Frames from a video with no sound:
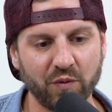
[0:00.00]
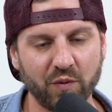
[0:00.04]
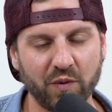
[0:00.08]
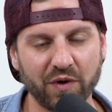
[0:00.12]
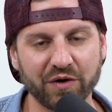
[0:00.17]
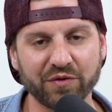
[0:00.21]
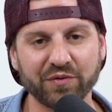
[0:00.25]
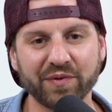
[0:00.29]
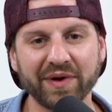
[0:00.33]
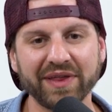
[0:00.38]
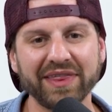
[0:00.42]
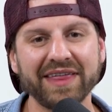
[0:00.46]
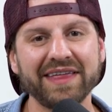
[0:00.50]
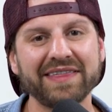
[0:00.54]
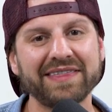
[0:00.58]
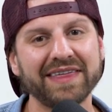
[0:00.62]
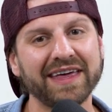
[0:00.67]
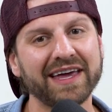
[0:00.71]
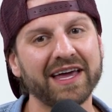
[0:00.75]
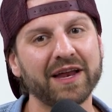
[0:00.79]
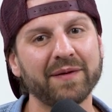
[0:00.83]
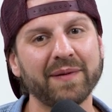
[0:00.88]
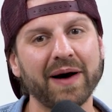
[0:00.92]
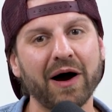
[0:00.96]
we're really
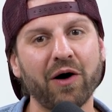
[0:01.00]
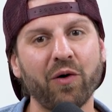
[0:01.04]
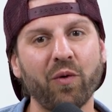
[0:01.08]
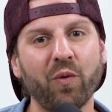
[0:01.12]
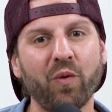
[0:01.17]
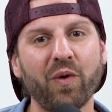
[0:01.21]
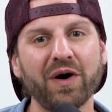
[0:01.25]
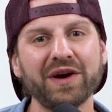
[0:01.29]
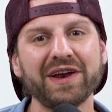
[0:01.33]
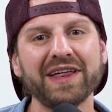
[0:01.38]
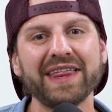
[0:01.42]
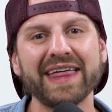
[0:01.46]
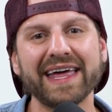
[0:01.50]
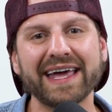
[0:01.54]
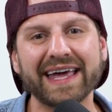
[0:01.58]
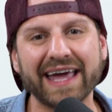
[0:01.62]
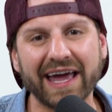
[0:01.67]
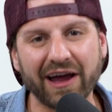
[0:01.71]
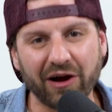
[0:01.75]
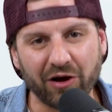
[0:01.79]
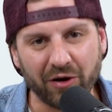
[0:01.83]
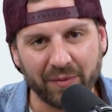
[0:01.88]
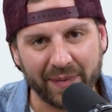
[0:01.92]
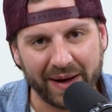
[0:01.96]
thinking about what do they
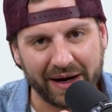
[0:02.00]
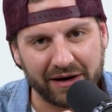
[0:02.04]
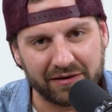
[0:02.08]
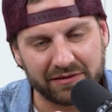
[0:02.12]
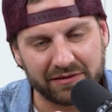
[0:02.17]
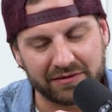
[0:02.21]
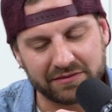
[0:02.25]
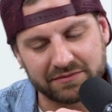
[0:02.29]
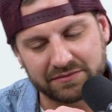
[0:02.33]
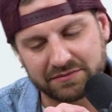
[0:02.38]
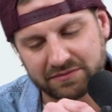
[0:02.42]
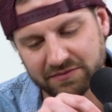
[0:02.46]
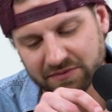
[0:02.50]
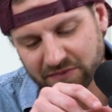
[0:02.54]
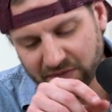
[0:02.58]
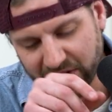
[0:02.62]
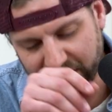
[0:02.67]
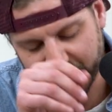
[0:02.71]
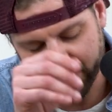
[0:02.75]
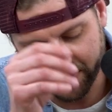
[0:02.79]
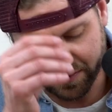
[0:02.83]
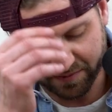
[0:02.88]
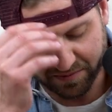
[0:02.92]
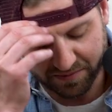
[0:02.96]
care about,
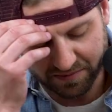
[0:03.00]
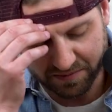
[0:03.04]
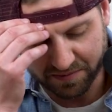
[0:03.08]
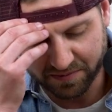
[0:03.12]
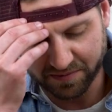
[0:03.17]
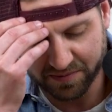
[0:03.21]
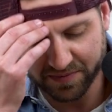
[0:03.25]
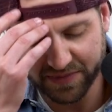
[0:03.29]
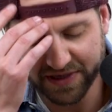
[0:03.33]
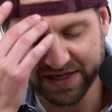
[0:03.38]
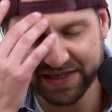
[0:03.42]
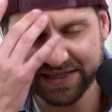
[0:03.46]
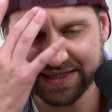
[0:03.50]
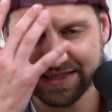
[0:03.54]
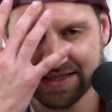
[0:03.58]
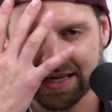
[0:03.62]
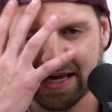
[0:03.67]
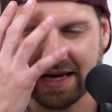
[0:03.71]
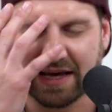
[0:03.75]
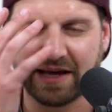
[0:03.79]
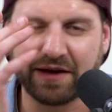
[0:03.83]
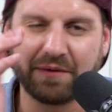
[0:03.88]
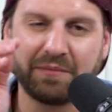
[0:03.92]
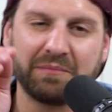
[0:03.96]
right? Because
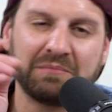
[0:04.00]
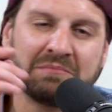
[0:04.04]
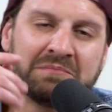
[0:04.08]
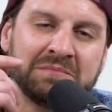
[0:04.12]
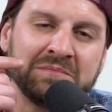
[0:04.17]
think